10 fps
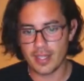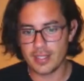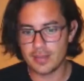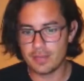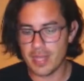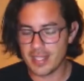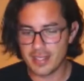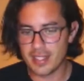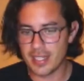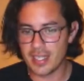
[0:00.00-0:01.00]
is
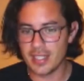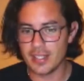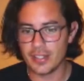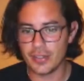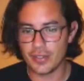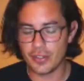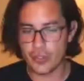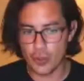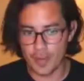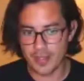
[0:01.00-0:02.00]
basically
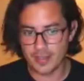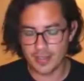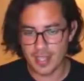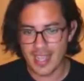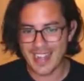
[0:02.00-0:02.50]
humans